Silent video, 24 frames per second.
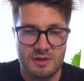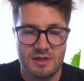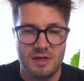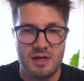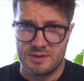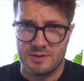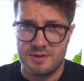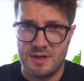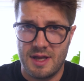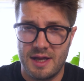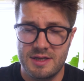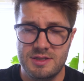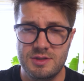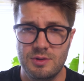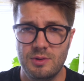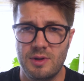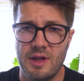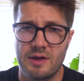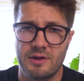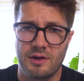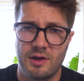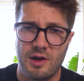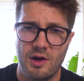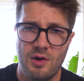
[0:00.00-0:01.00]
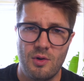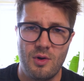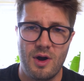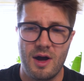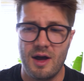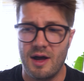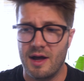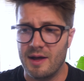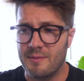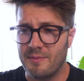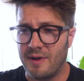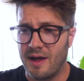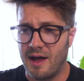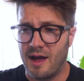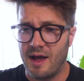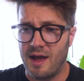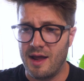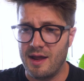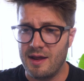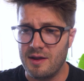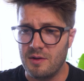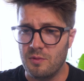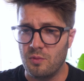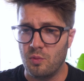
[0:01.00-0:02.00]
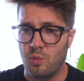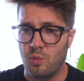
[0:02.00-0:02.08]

So not too long ago, I